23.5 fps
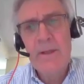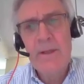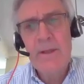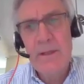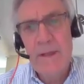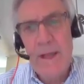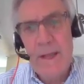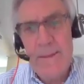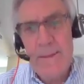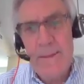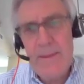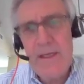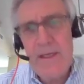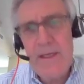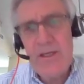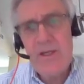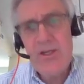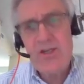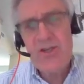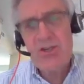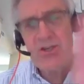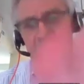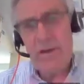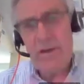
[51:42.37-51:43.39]
But let me
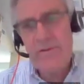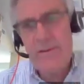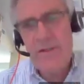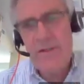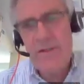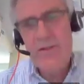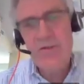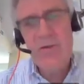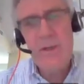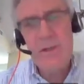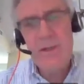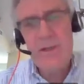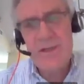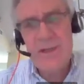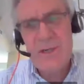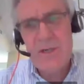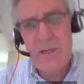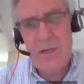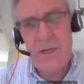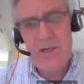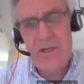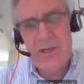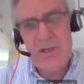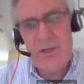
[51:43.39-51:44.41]
shift to a
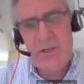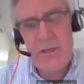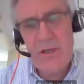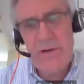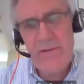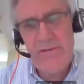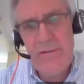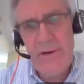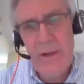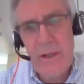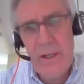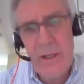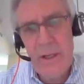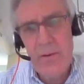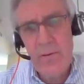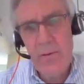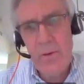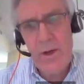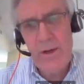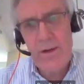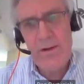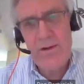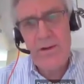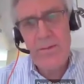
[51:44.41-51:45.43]
discussion of
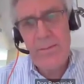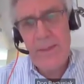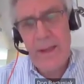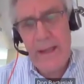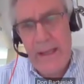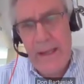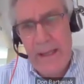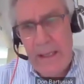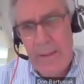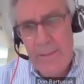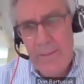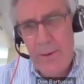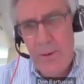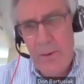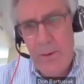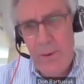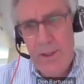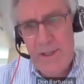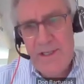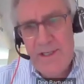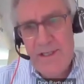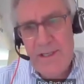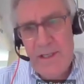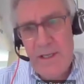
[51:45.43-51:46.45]
what are the pain
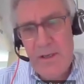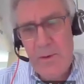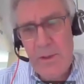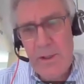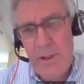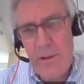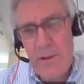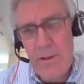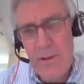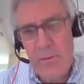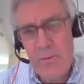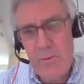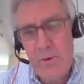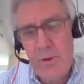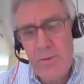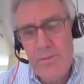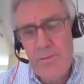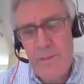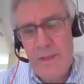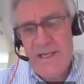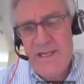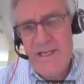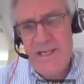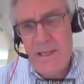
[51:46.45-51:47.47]
points that we are, would
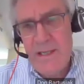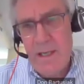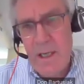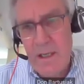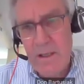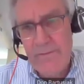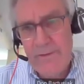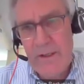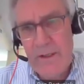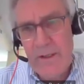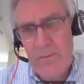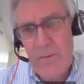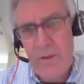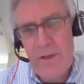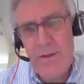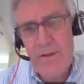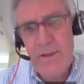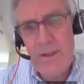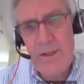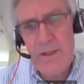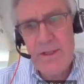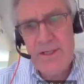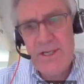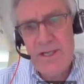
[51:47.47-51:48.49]
be solving with
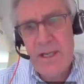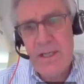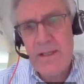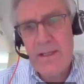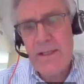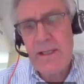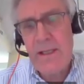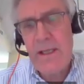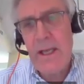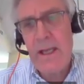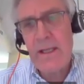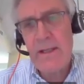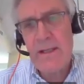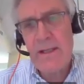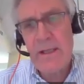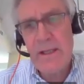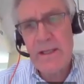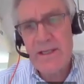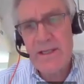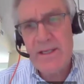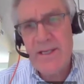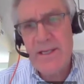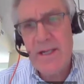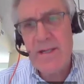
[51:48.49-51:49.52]
this and the, and the
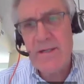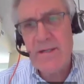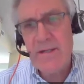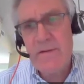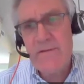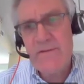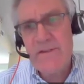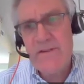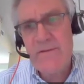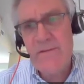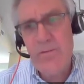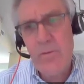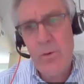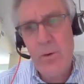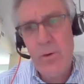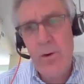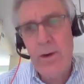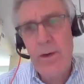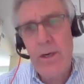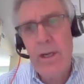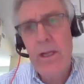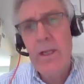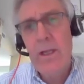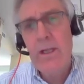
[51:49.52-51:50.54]
incentives
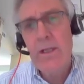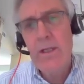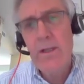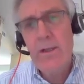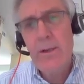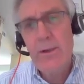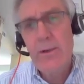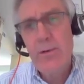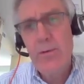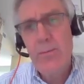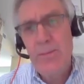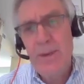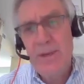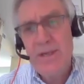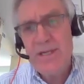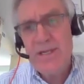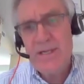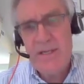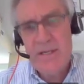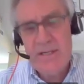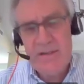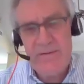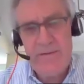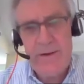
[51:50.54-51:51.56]
for new
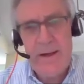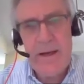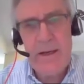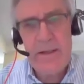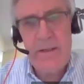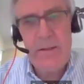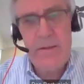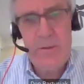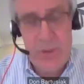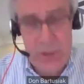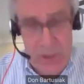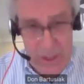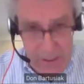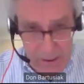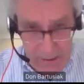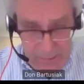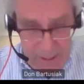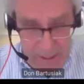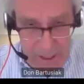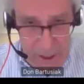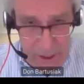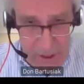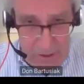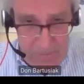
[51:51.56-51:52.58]
business value
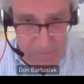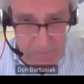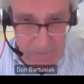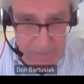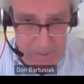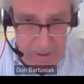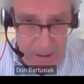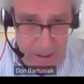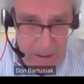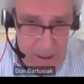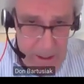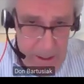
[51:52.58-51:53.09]
generation.